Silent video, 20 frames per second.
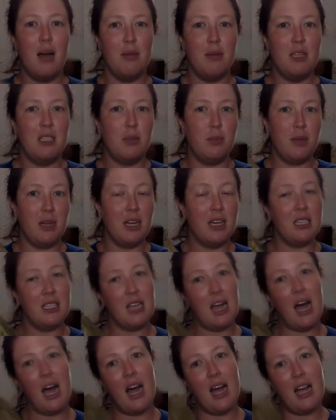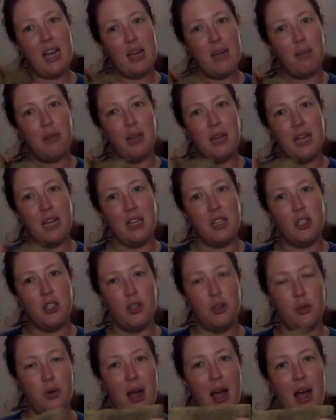is because I plan
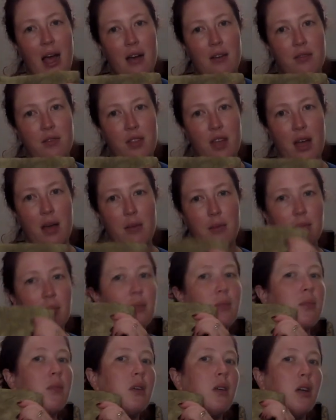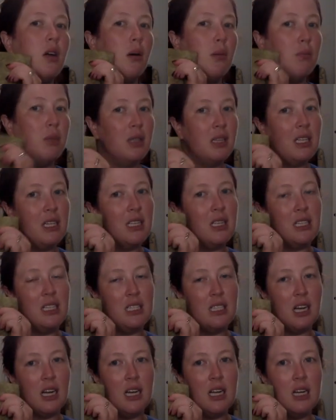to have them completely
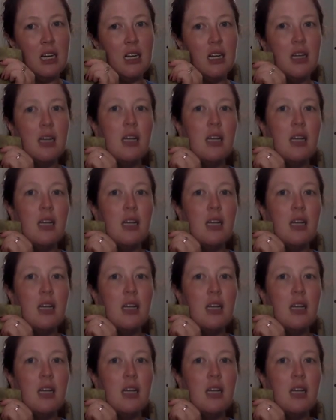done,